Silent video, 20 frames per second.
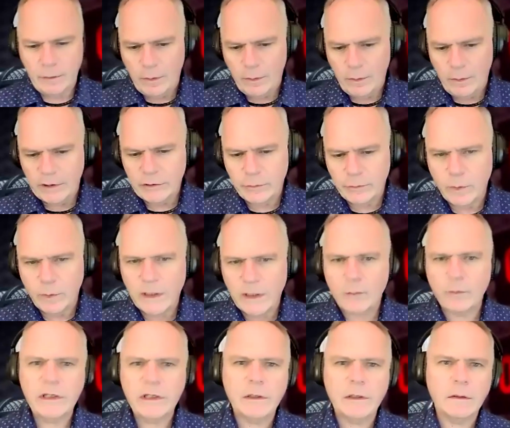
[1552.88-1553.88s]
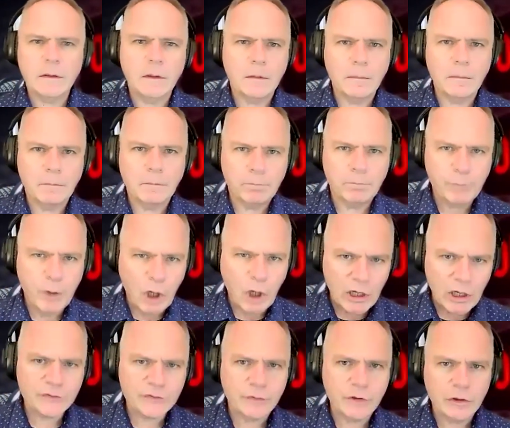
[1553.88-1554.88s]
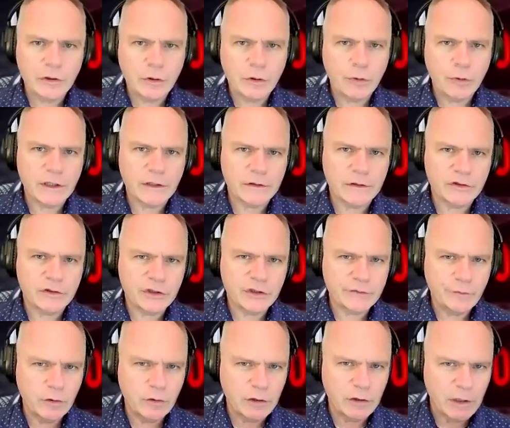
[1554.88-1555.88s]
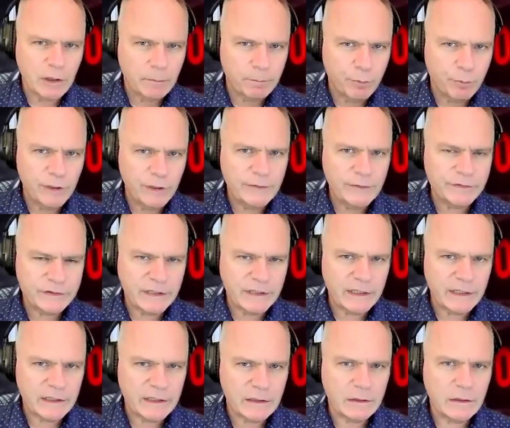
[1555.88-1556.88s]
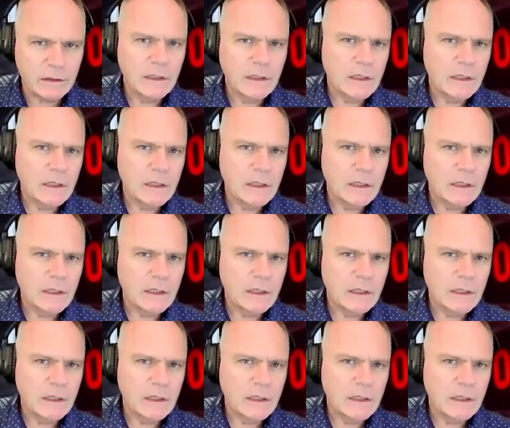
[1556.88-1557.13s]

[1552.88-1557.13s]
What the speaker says: you what we're going to do. Why don't we pause real quick just for a brief second?